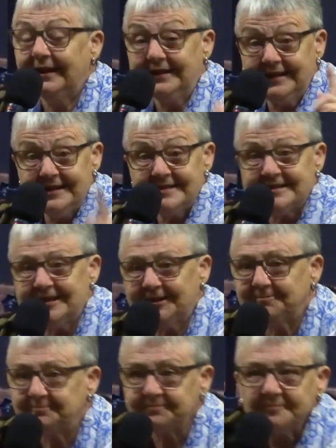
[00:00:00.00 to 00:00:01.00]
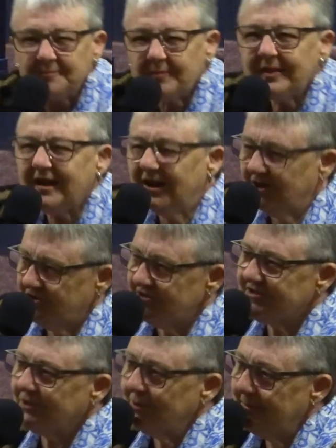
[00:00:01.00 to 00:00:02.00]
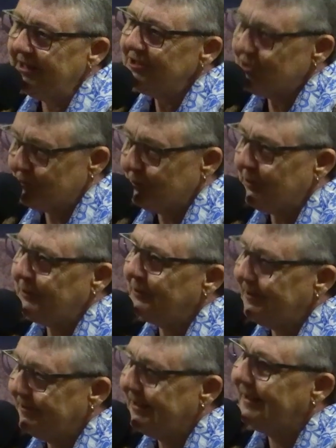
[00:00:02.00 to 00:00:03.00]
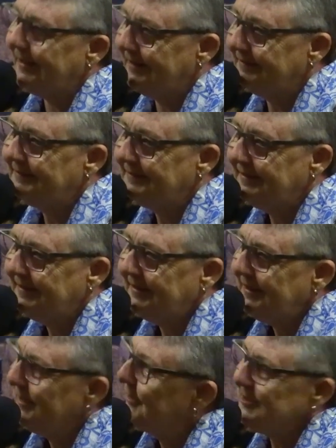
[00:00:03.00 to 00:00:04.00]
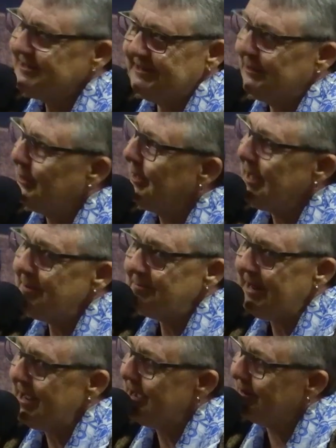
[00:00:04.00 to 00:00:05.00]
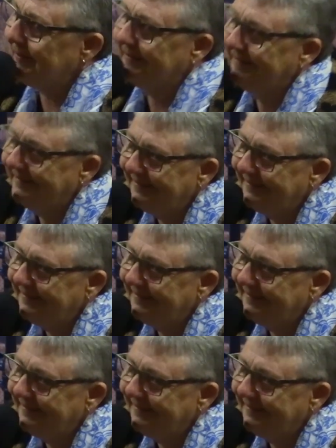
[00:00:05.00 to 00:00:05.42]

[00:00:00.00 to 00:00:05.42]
And he said, "I just got to make sure you're okay." I said, "I am now."